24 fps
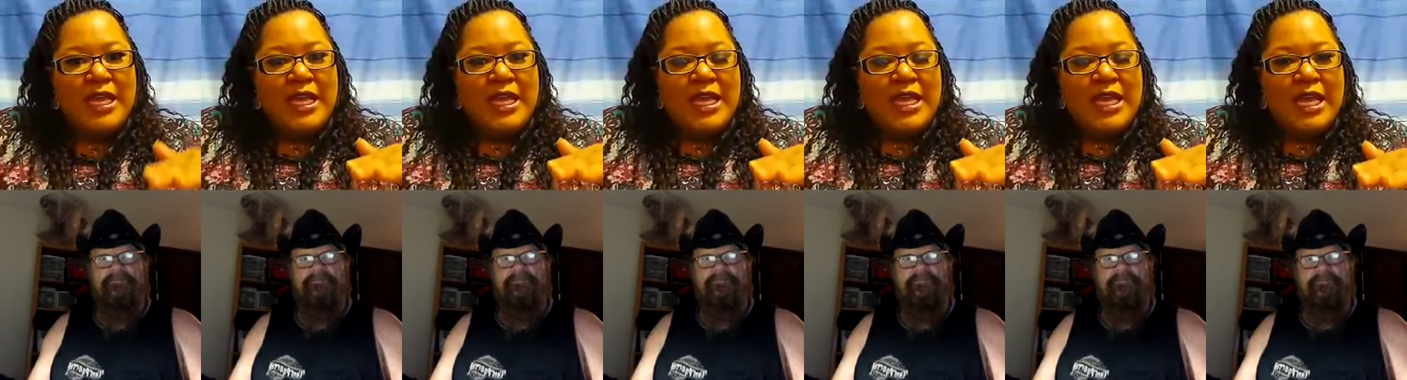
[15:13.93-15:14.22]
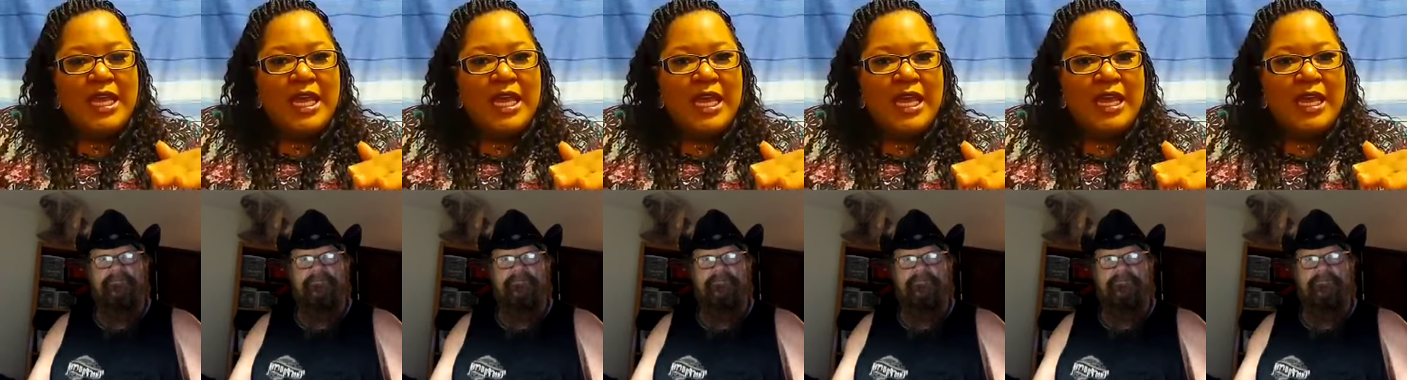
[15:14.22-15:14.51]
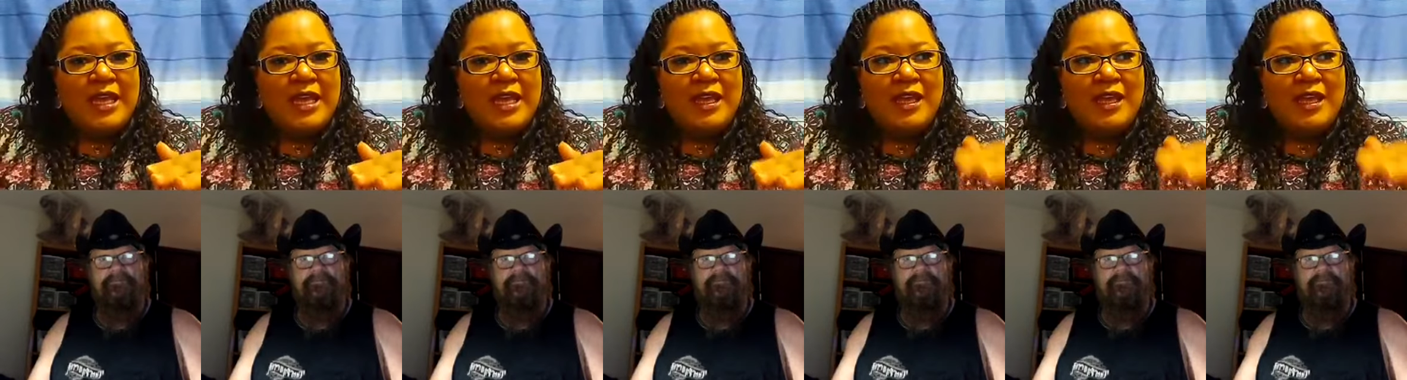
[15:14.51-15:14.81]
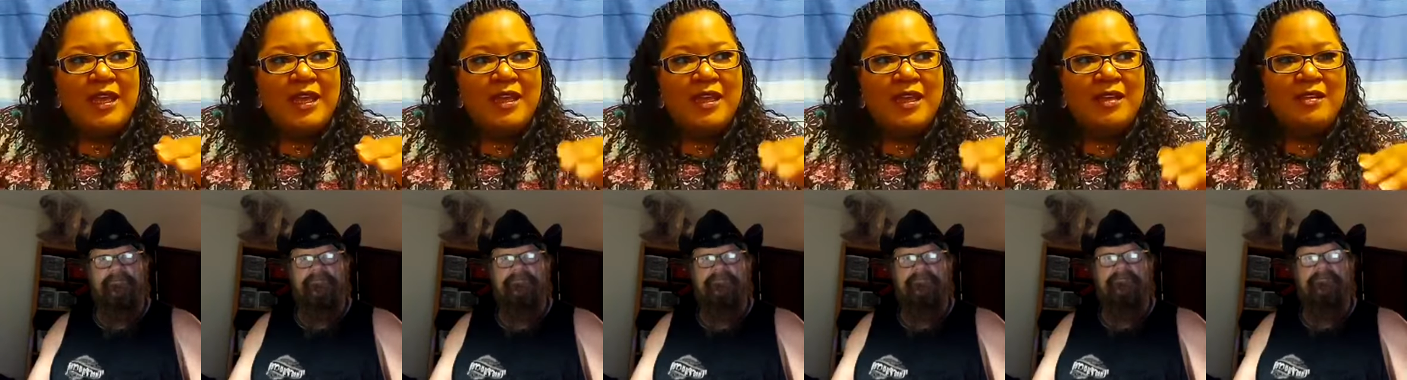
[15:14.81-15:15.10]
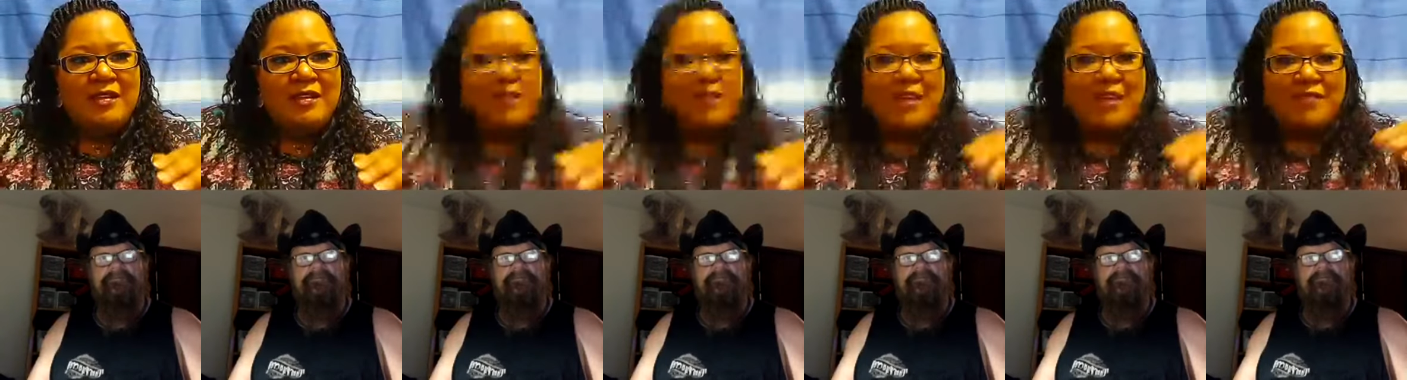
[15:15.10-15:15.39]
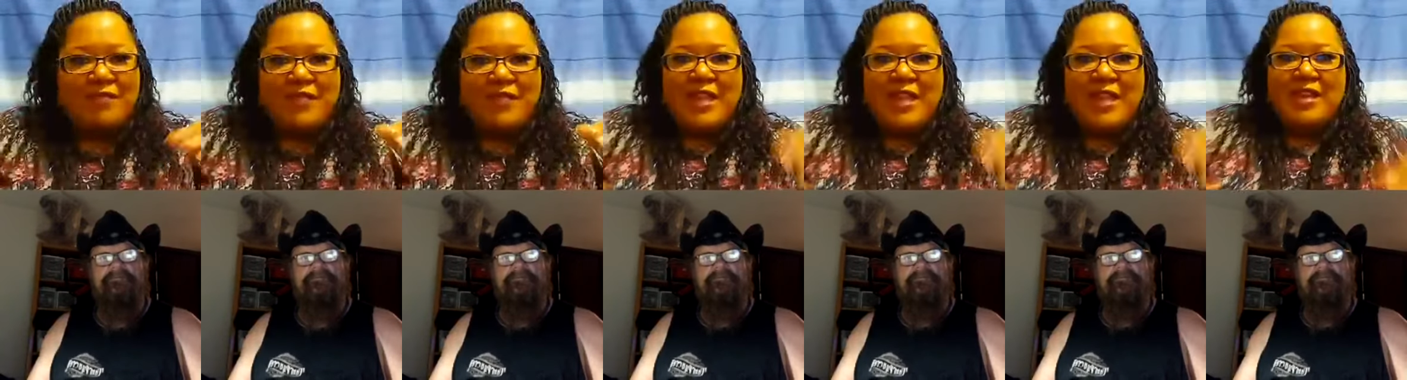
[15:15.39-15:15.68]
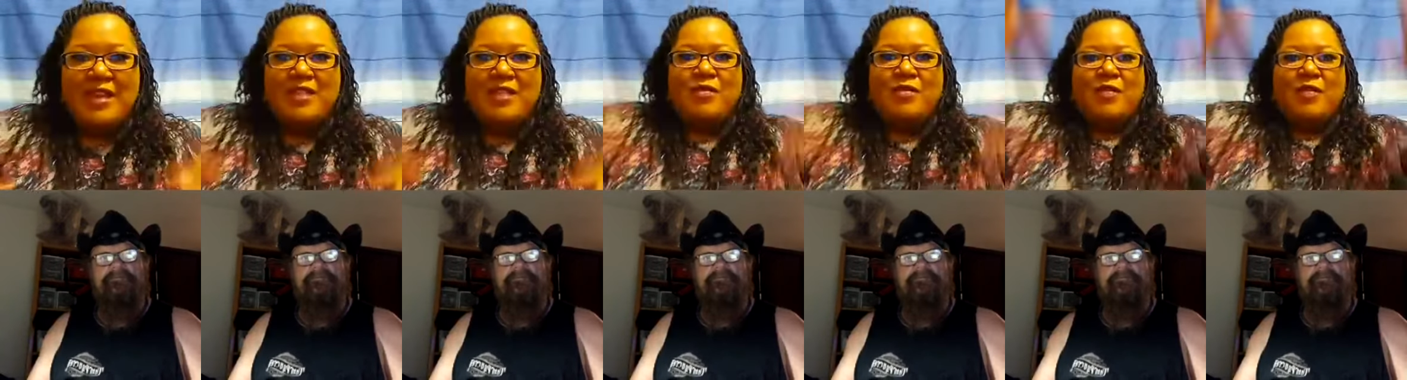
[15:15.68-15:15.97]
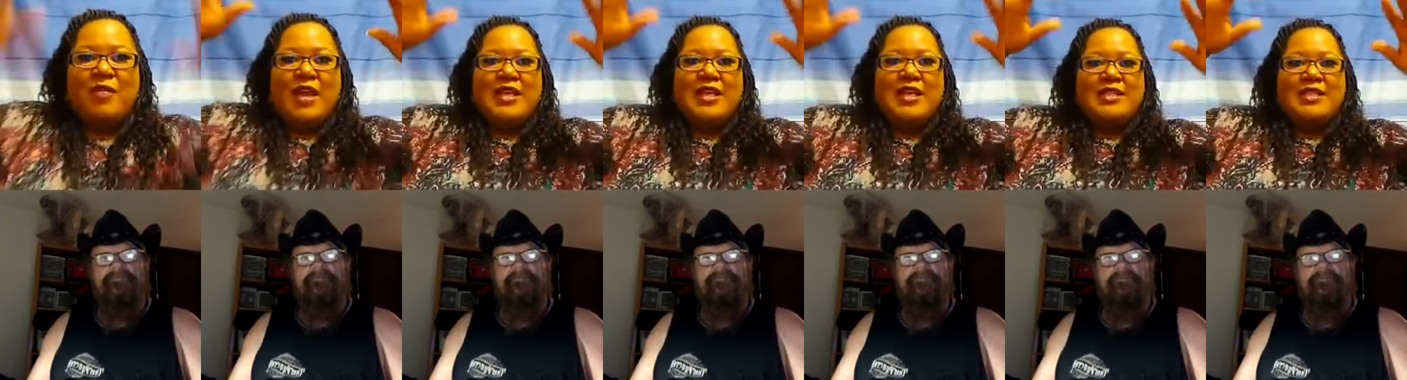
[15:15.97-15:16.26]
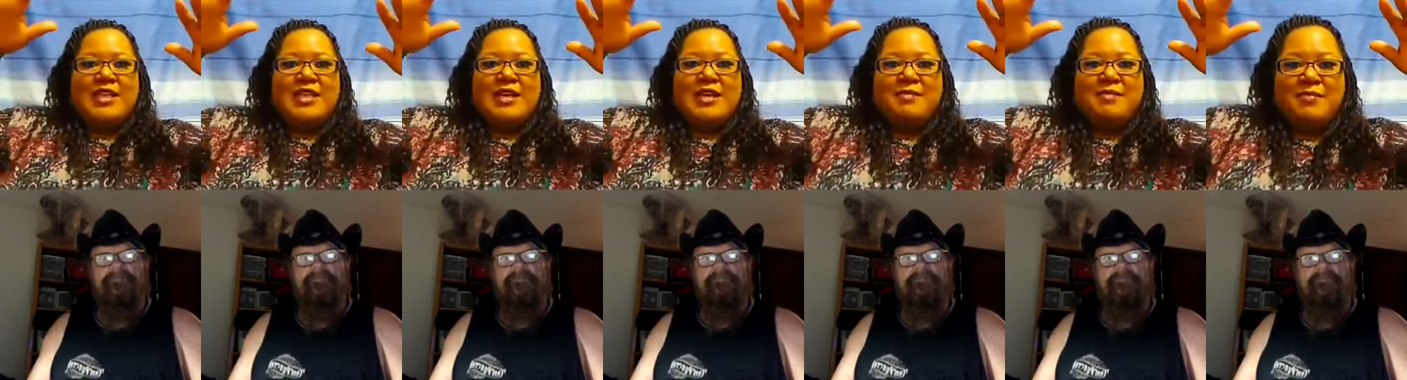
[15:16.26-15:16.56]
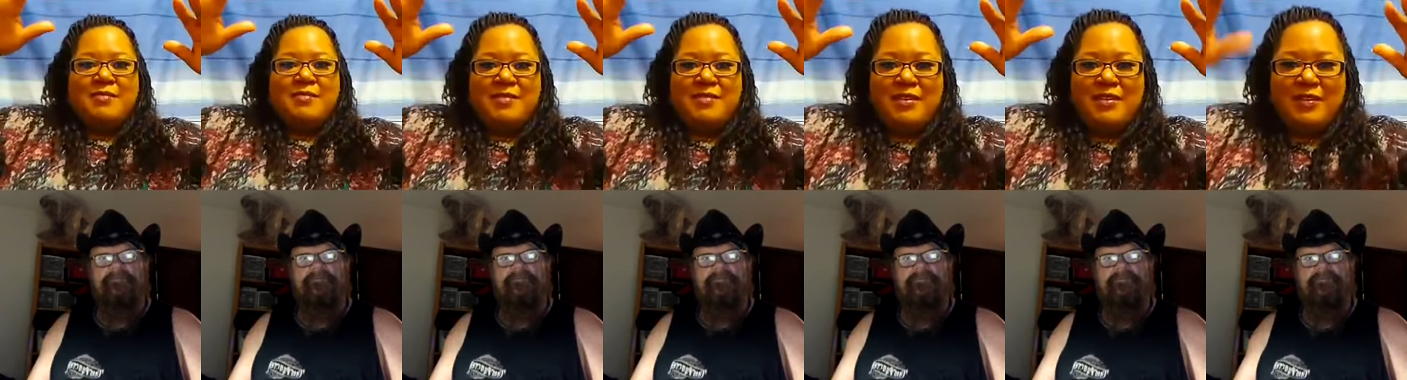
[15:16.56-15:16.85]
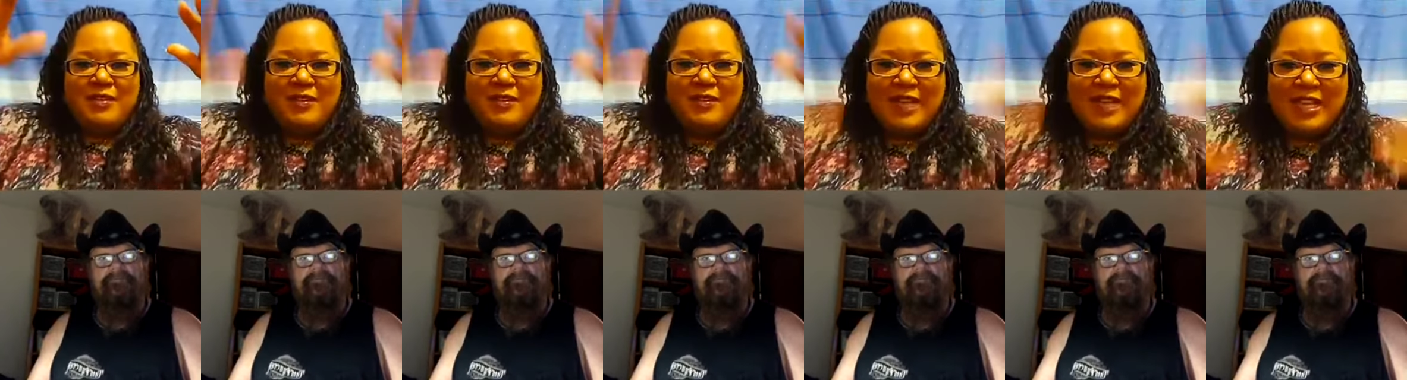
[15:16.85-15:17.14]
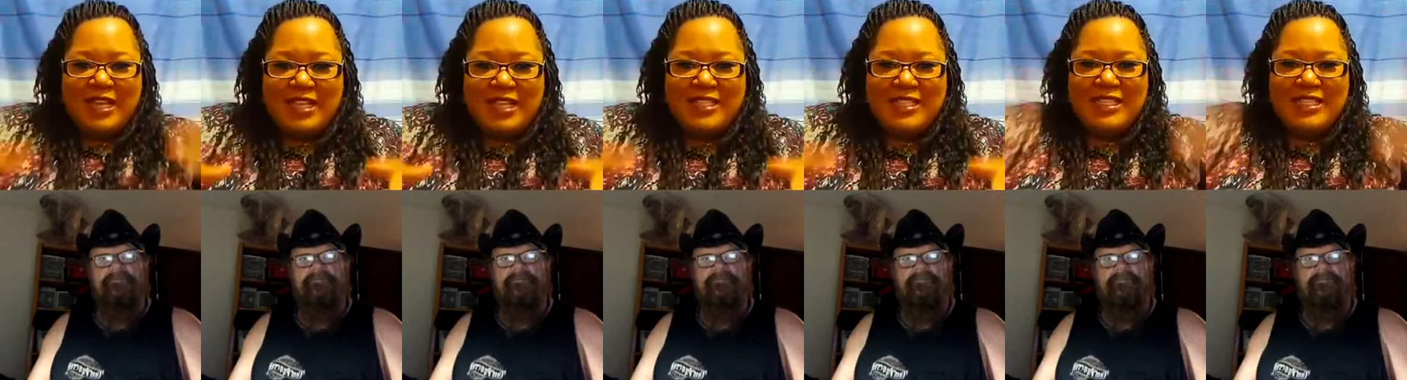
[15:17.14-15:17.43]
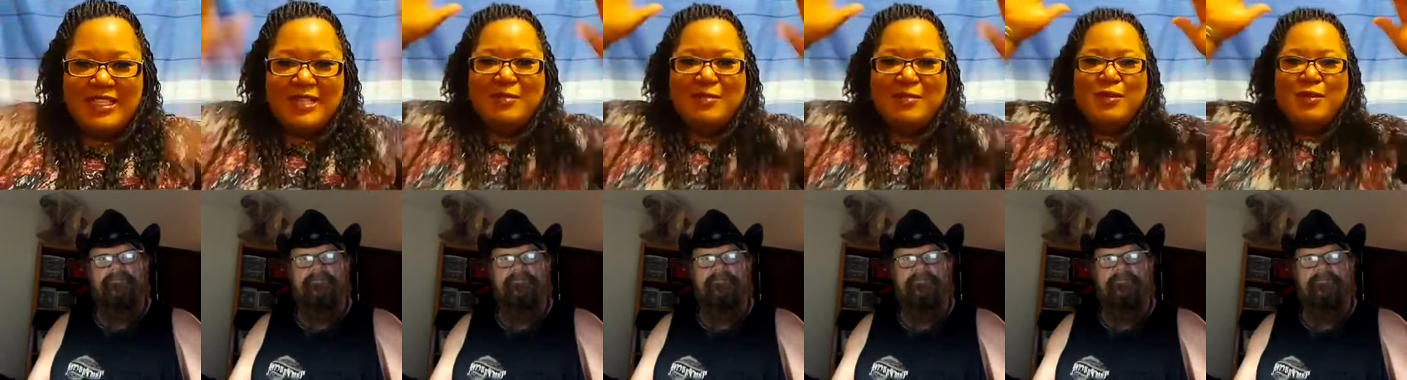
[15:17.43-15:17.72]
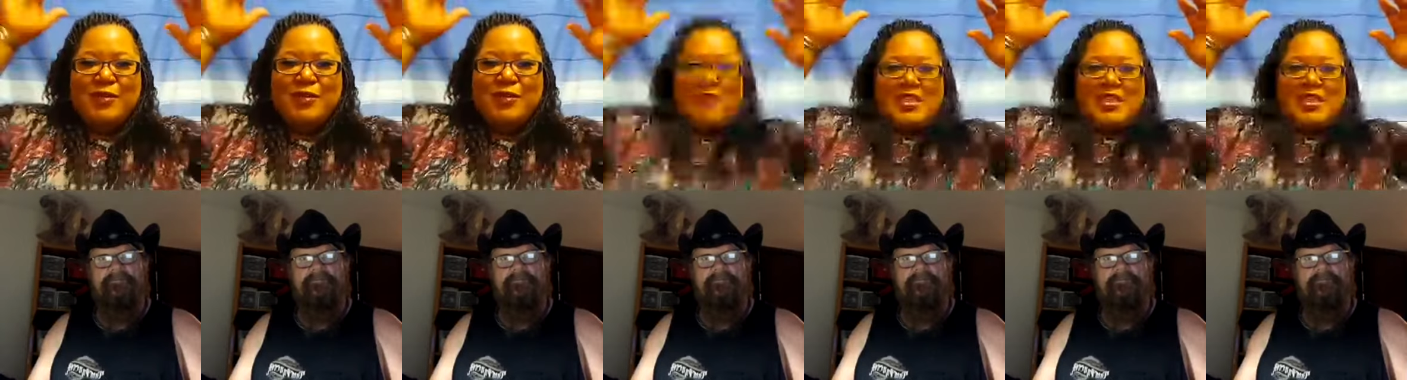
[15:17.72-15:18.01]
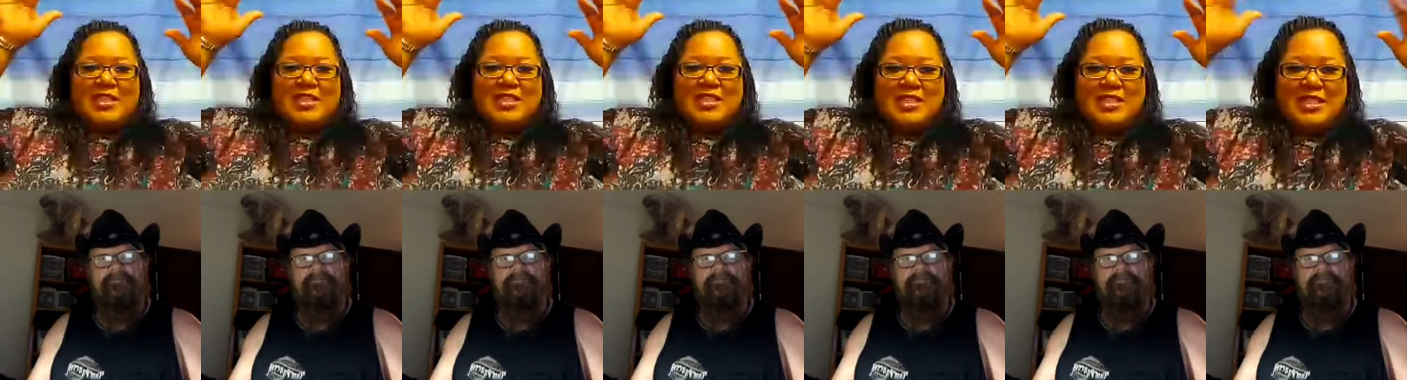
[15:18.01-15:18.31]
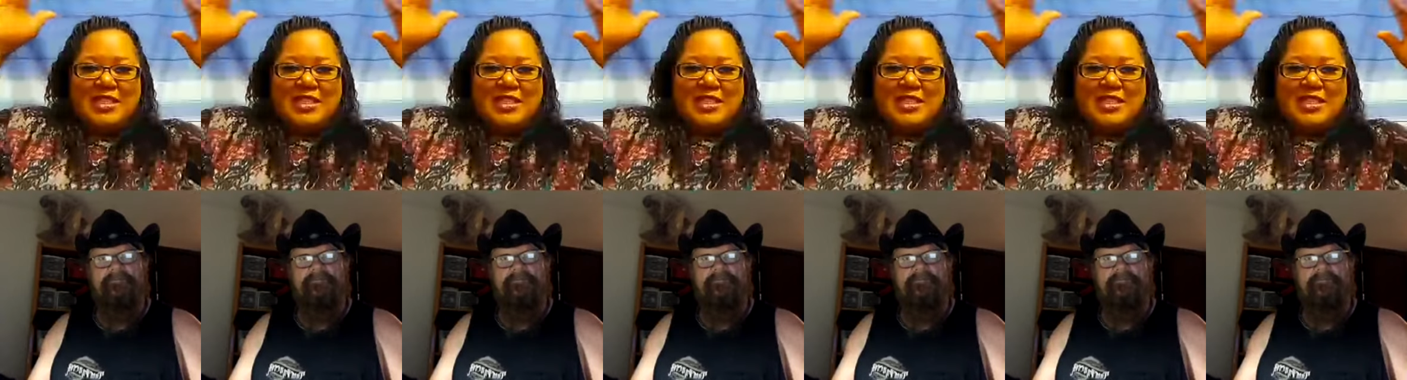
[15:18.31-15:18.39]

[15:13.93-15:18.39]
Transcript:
Speaker 1: I and if they didn't raise up, you know, like I see in the movies,